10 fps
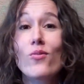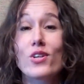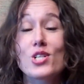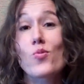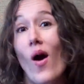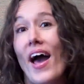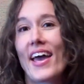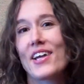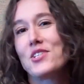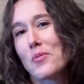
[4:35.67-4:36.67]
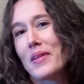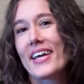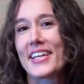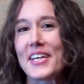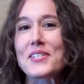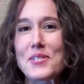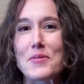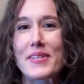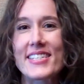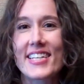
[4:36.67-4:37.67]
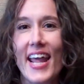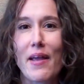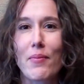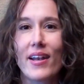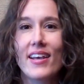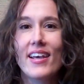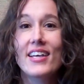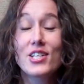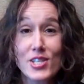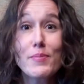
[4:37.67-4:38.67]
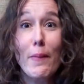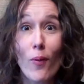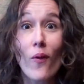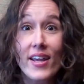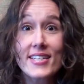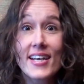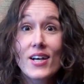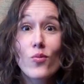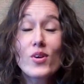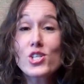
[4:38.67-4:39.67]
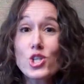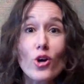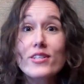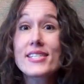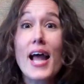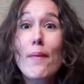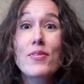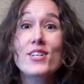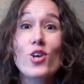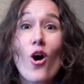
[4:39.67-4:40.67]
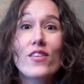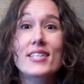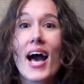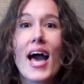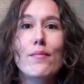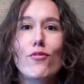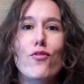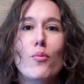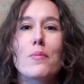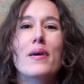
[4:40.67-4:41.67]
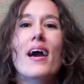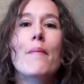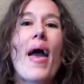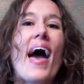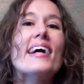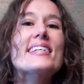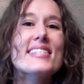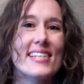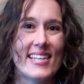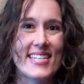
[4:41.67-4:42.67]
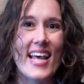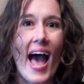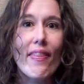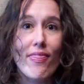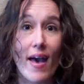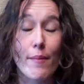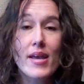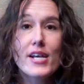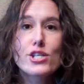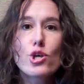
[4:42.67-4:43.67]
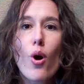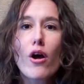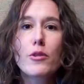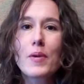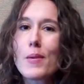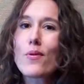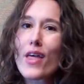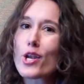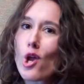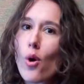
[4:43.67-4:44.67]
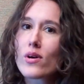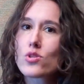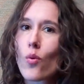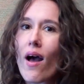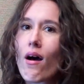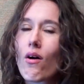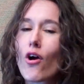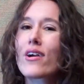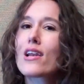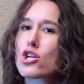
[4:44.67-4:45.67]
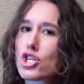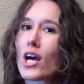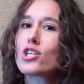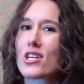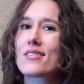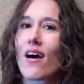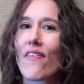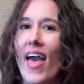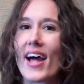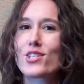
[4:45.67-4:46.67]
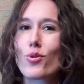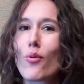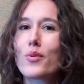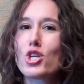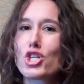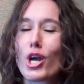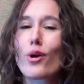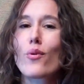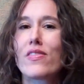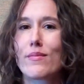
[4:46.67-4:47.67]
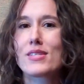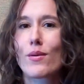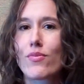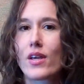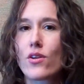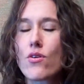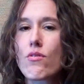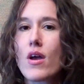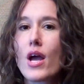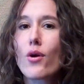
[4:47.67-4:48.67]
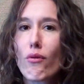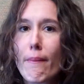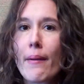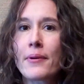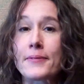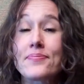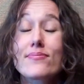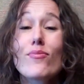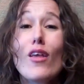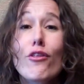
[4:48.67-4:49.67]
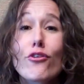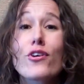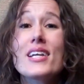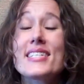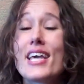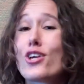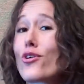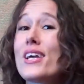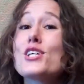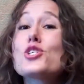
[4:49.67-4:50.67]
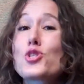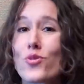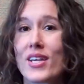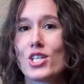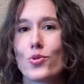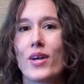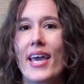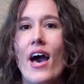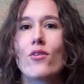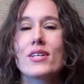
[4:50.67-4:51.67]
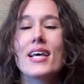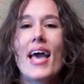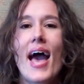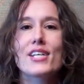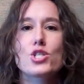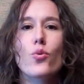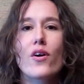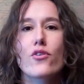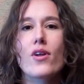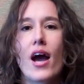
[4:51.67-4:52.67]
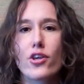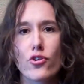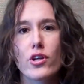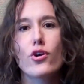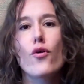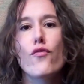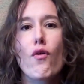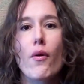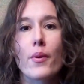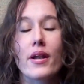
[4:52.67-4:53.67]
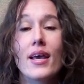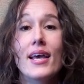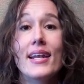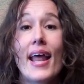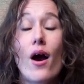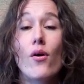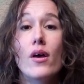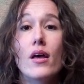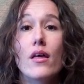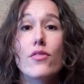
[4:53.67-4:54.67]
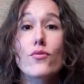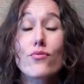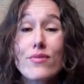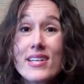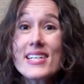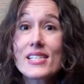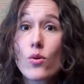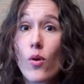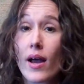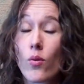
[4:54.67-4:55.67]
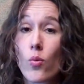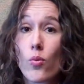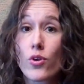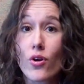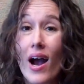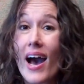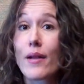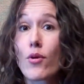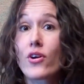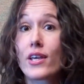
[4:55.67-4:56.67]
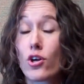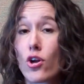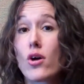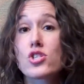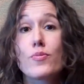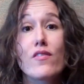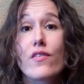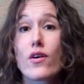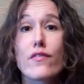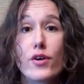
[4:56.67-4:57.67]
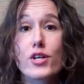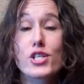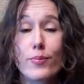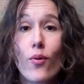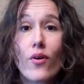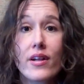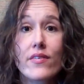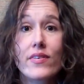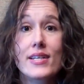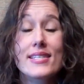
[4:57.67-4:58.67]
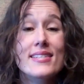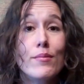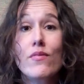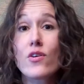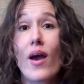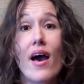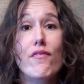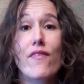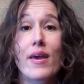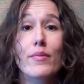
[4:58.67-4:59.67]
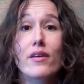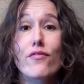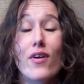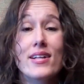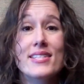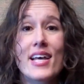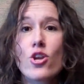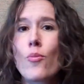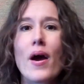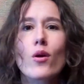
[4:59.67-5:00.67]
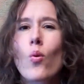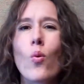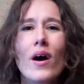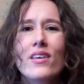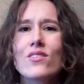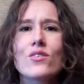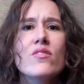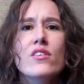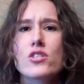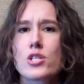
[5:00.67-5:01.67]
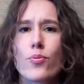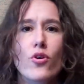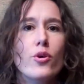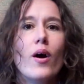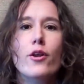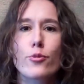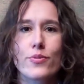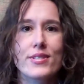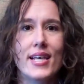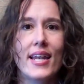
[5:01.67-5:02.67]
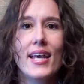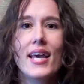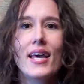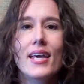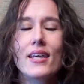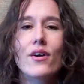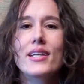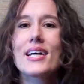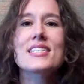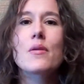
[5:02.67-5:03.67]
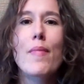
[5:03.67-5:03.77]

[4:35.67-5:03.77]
which is why I don't play any instruments today. But do you see my point? We start and stop things all the time before we become excellent at them. So the people that know us well are going to judge us on that. So when we share with them something new, remember, they're going to take your history into account as to whether or not you're going to go forward. Now, The reason why your hot market could also be very, very supportive is some of you have family and friends that no matter what you do, they'll support you 100%. You know, it doesn't